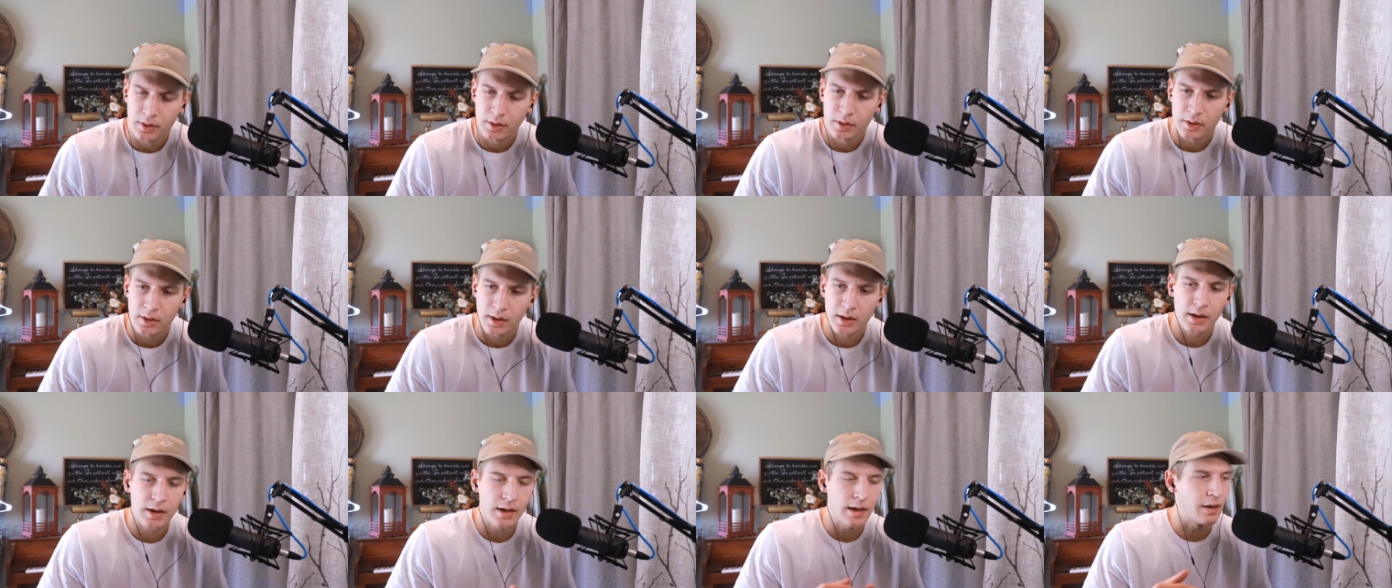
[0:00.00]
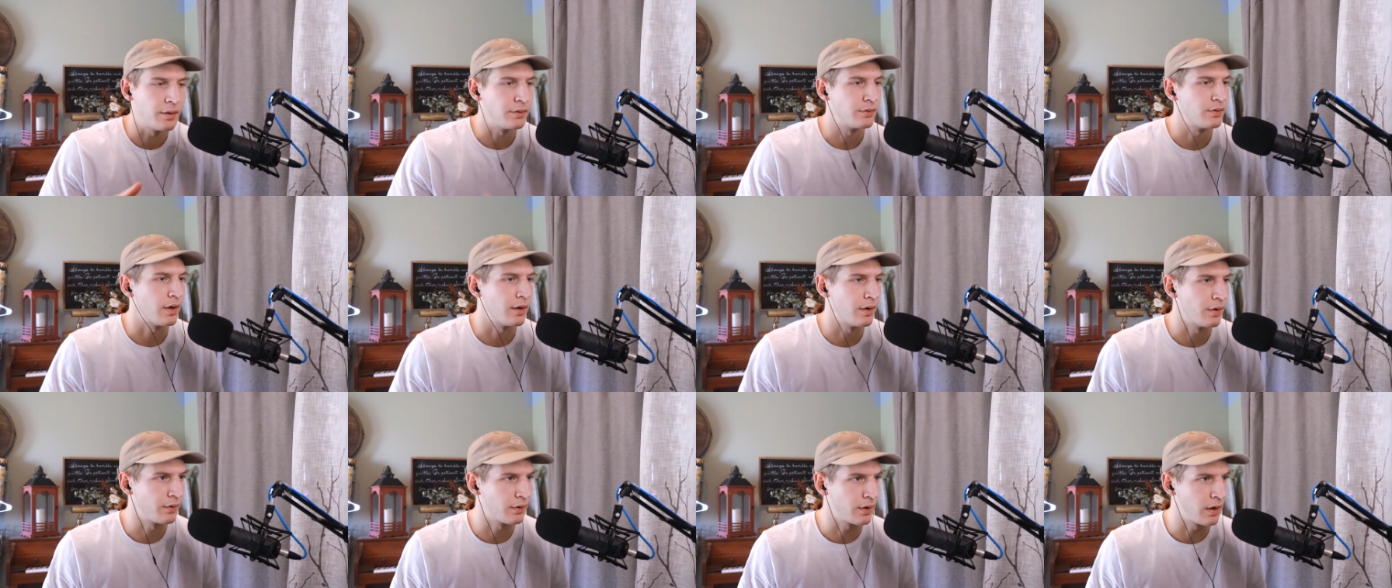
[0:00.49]
getting
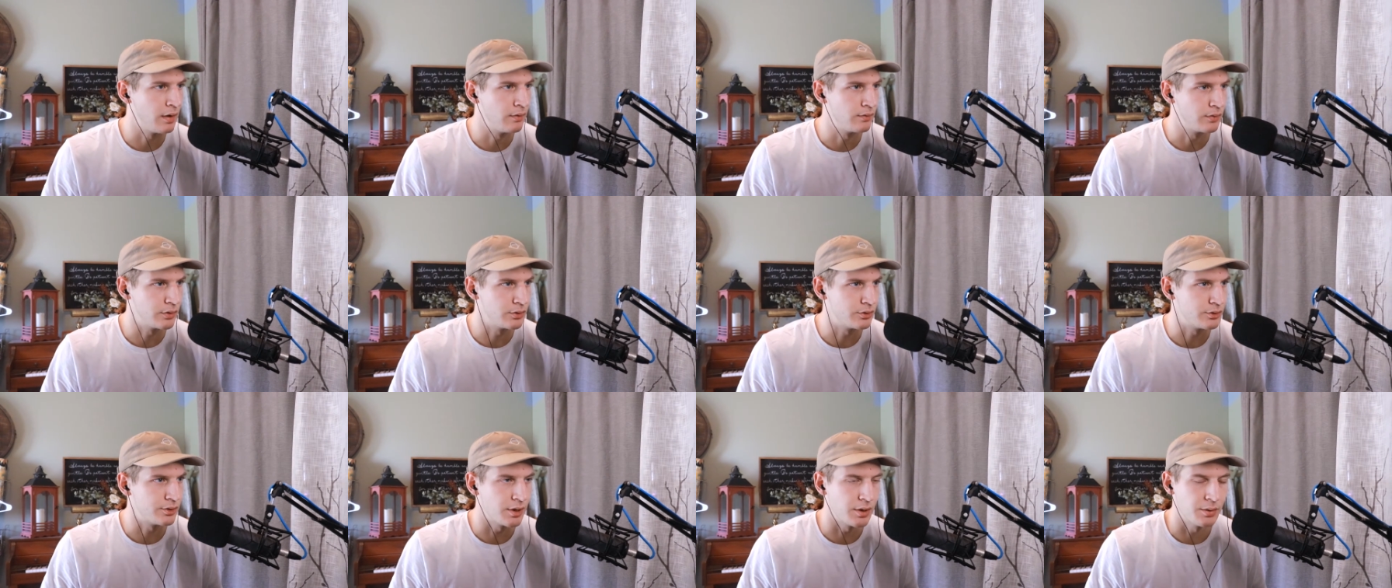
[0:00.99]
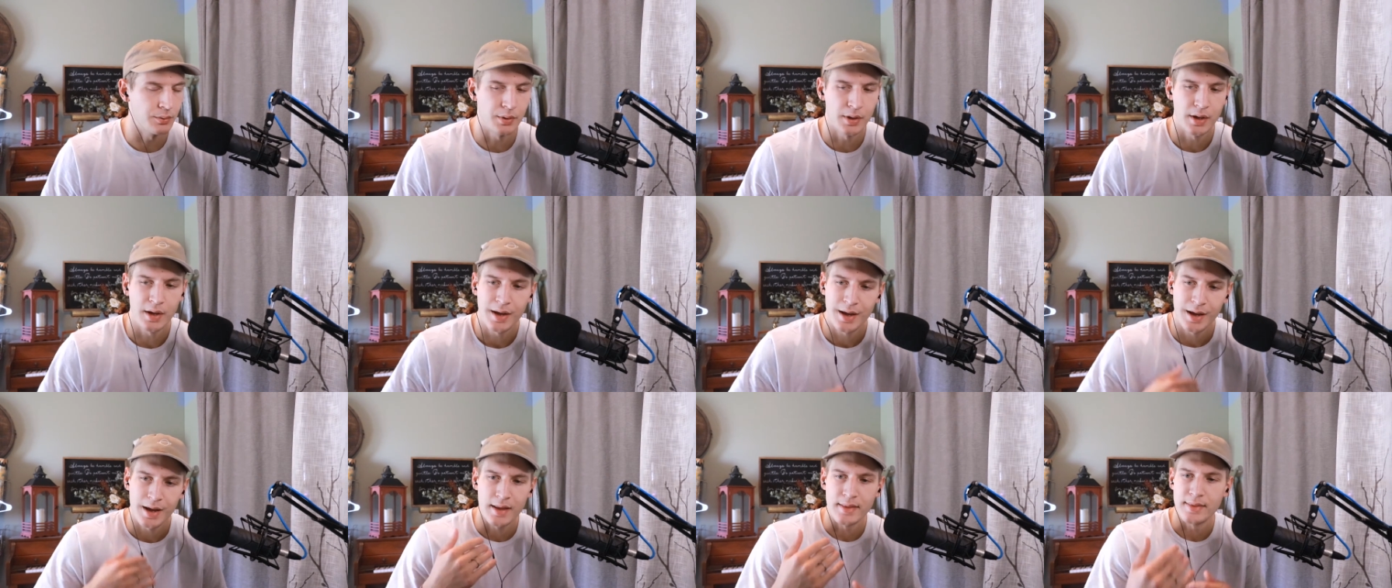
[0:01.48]
outside our comfort zone.
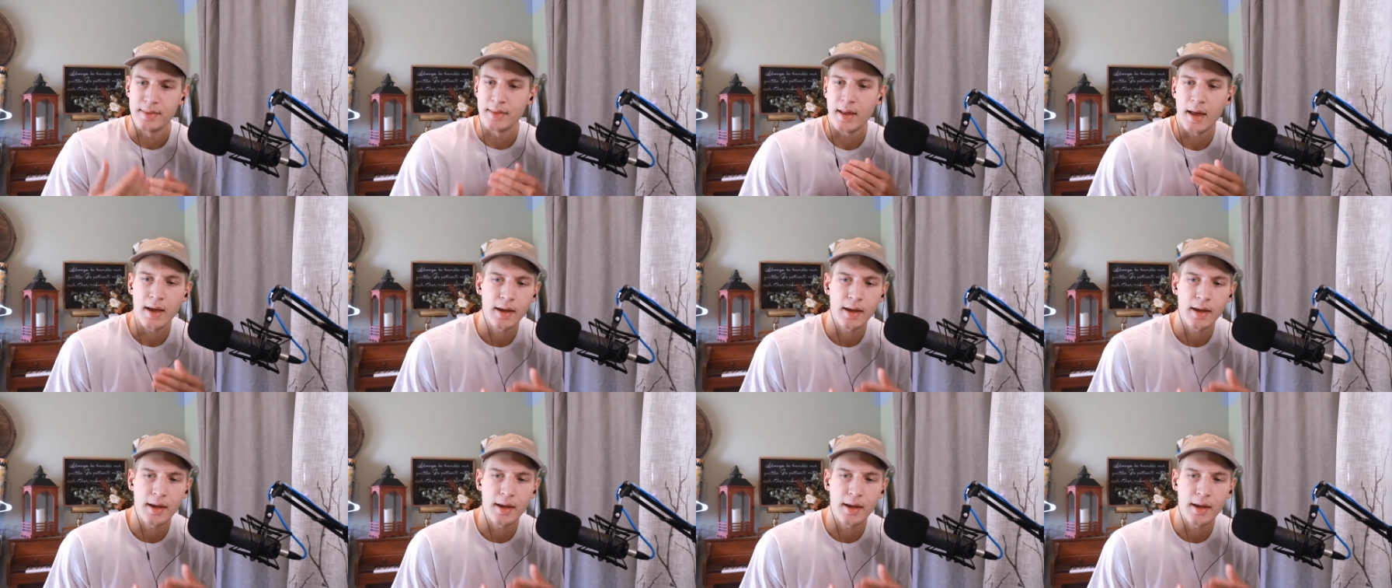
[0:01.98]
And that